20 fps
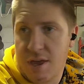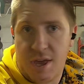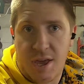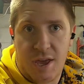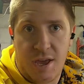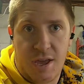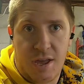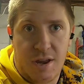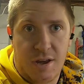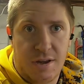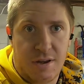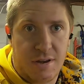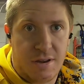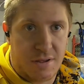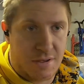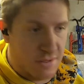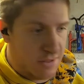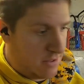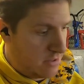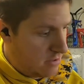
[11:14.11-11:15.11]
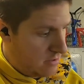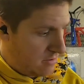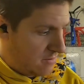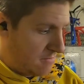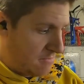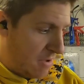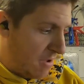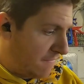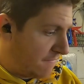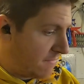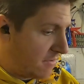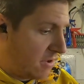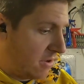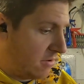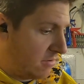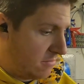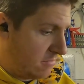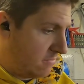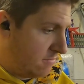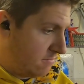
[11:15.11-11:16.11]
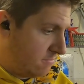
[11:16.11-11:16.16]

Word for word: and my front